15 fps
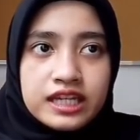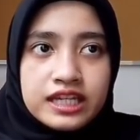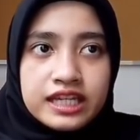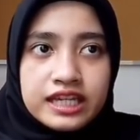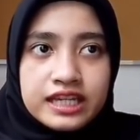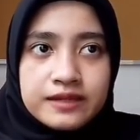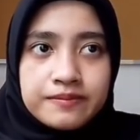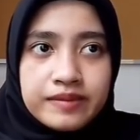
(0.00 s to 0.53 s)

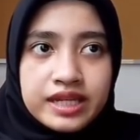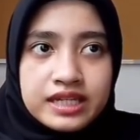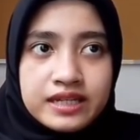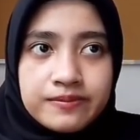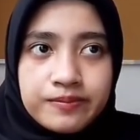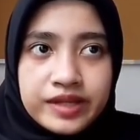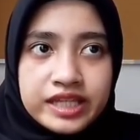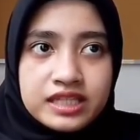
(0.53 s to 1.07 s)
in many
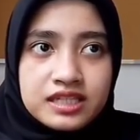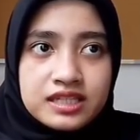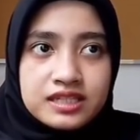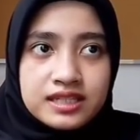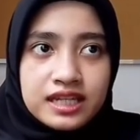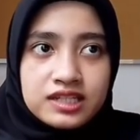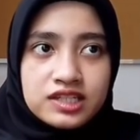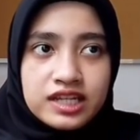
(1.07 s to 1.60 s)
plants
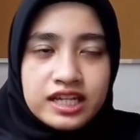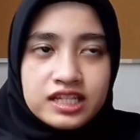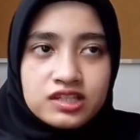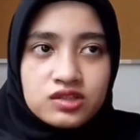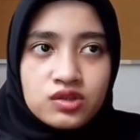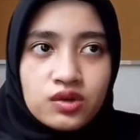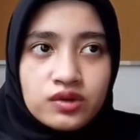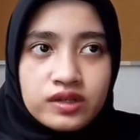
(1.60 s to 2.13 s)
such as
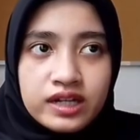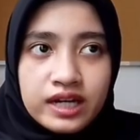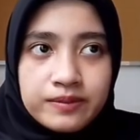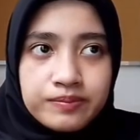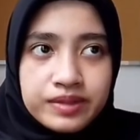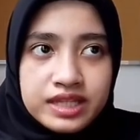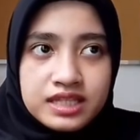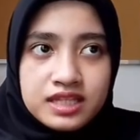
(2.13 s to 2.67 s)
tonka
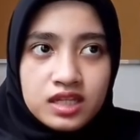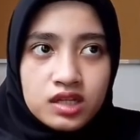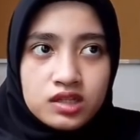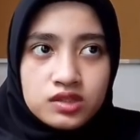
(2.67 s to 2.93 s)
beans,